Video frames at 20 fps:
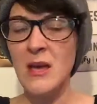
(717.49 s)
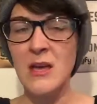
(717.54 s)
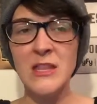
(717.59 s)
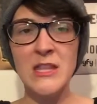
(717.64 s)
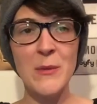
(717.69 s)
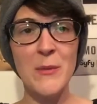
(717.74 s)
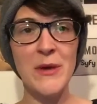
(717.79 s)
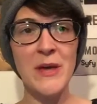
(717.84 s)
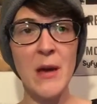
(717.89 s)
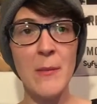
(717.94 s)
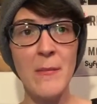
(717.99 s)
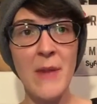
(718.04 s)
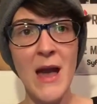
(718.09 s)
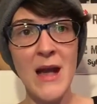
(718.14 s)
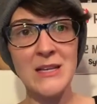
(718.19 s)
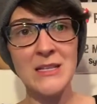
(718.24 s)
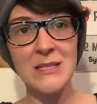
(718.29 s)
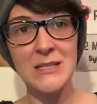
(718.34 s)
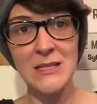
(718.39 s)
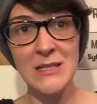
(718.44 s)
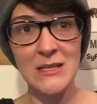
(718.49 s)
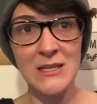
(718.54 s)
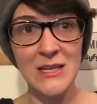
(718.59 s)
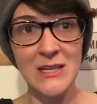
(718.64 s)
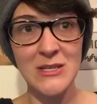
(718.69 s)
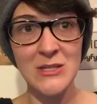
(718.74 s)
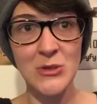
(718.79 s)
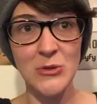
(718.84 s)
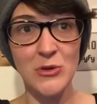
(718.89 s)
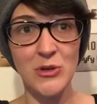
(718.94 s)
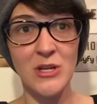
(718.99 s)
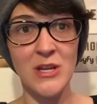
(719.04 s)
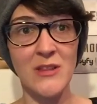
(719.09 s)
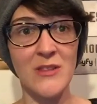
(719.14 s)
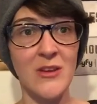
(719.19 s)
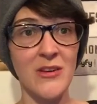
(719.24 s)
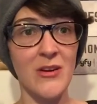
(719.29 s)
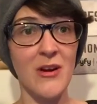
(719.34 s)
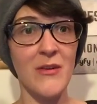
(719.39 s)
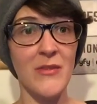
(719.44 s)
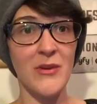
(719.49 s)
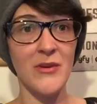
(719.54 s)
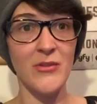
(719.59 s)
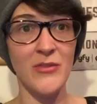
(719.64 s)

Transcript: Then we cut back to Lily and Dorian. They're on the